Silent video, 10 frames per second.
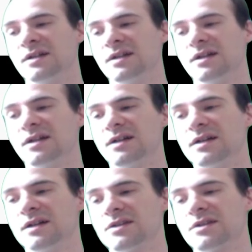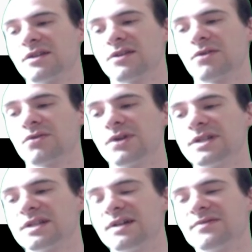
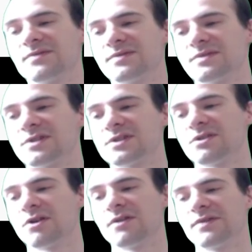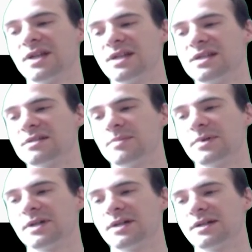3-7 uh, sort of is,
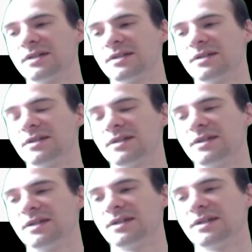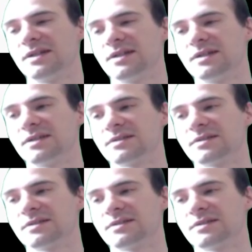but yeah.